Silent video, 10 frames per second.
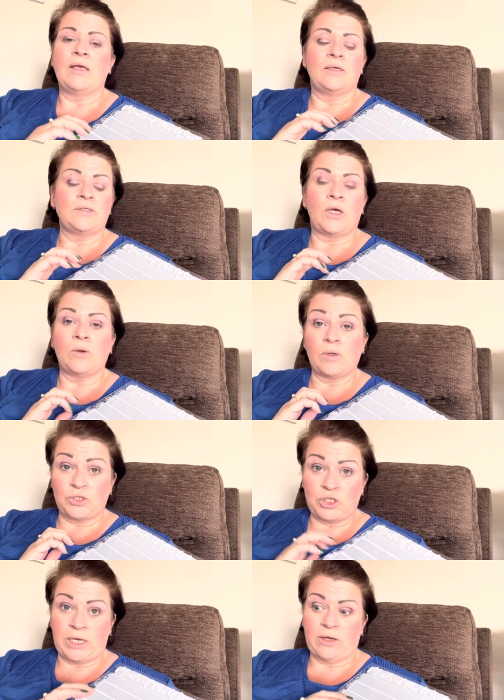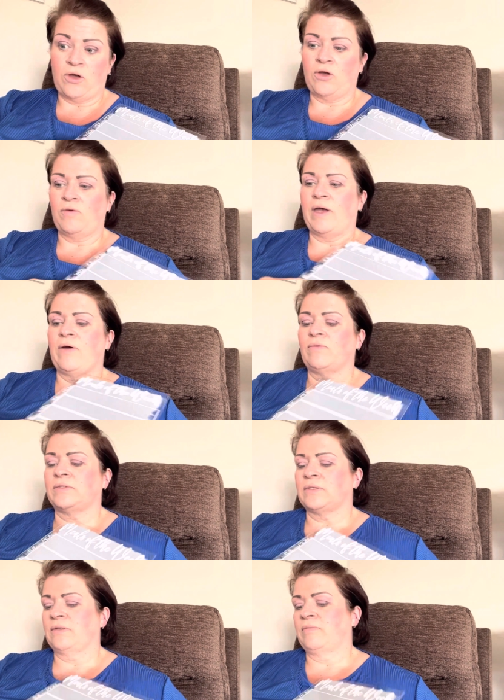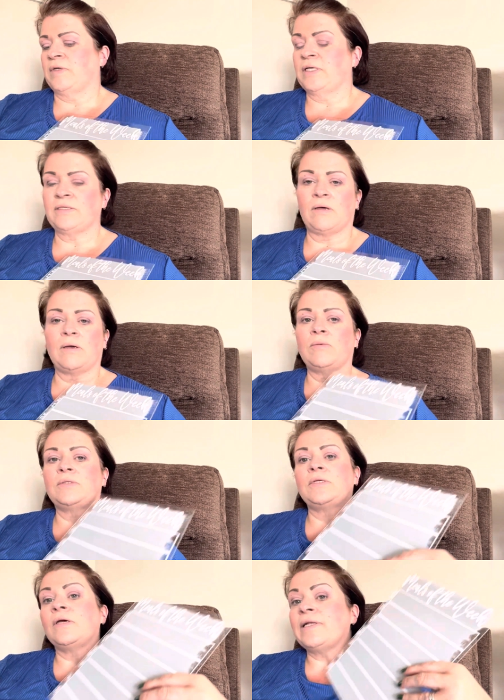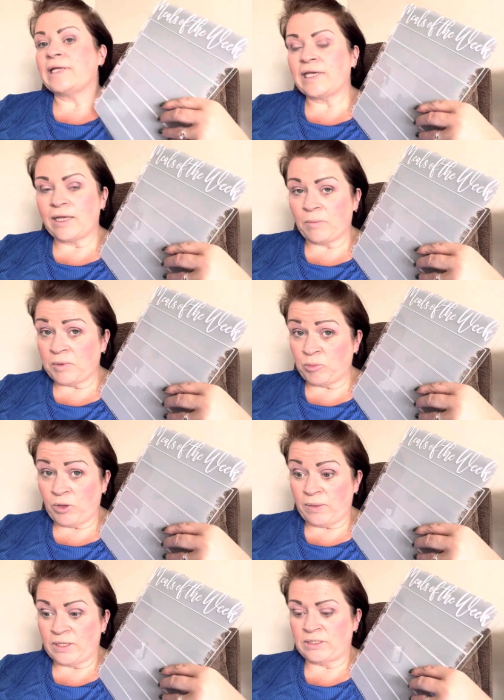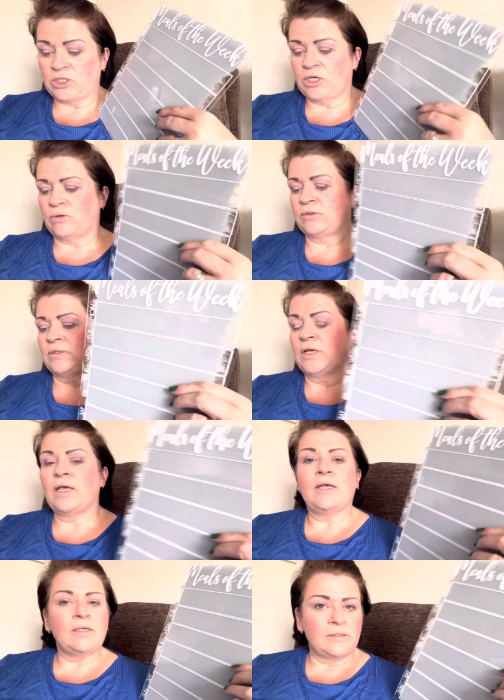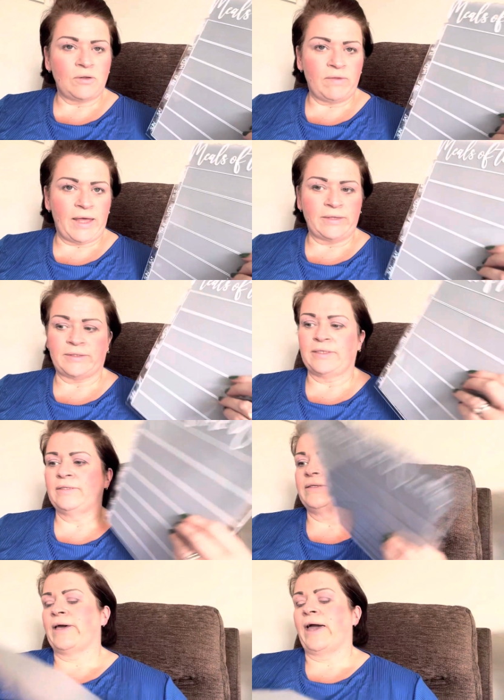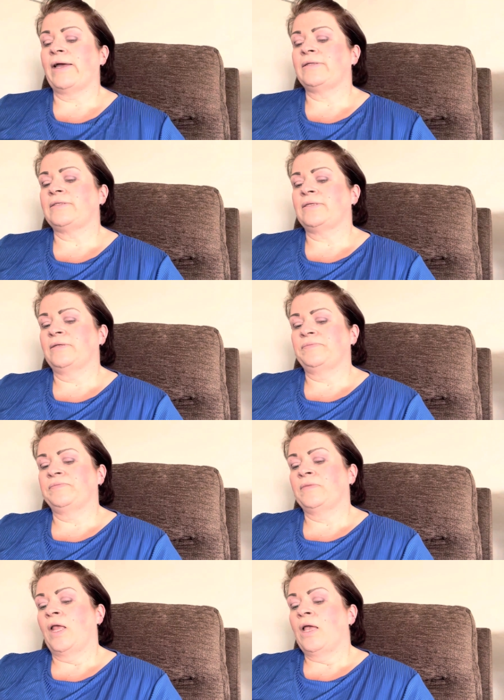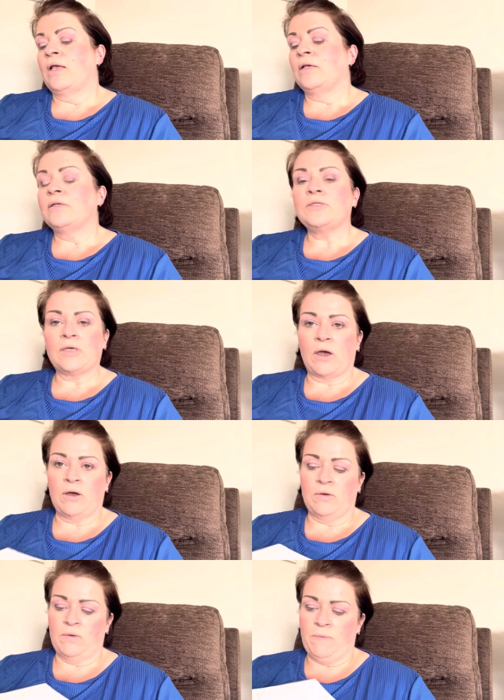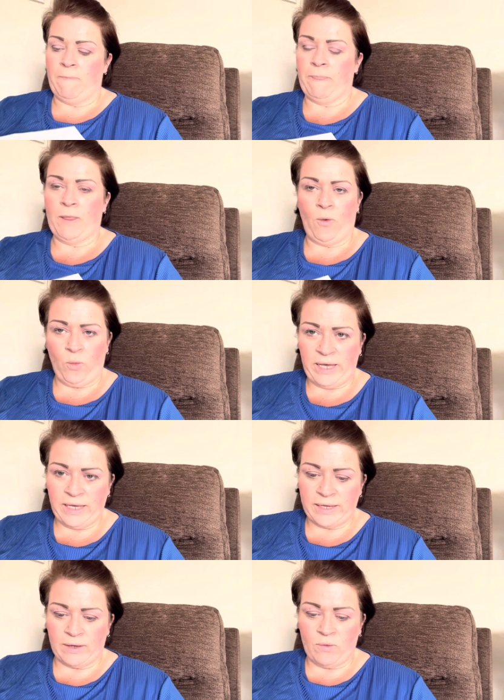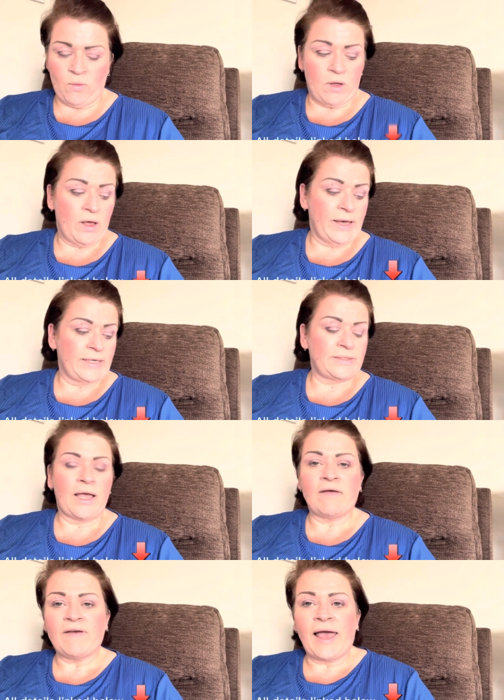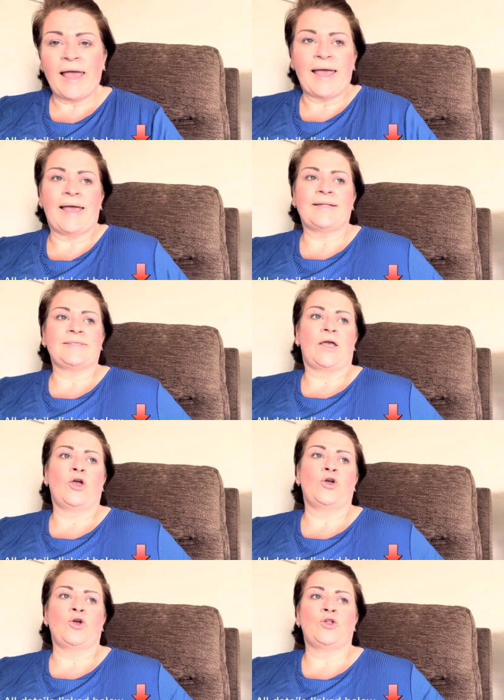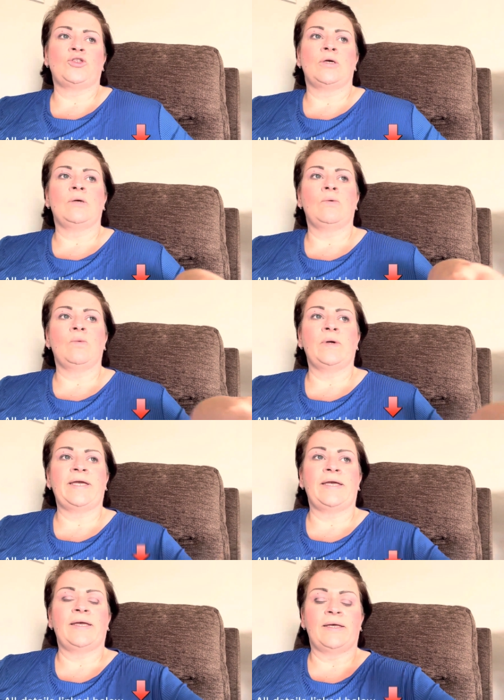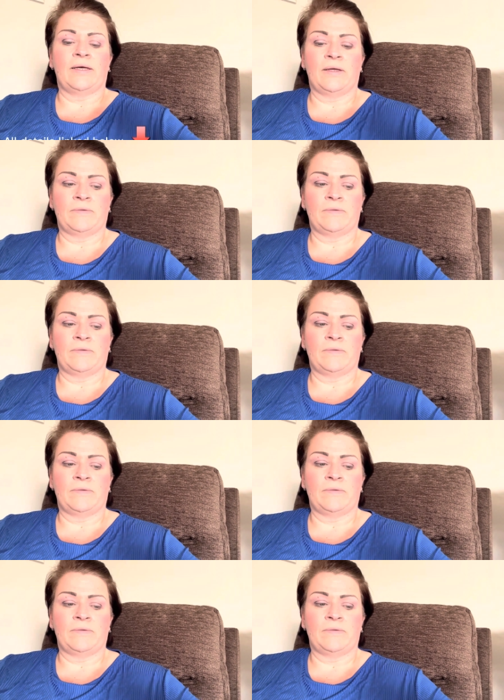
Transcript: so check her out because I will certainly be putting this to use. So that is that. So week-wise, have I had a good week?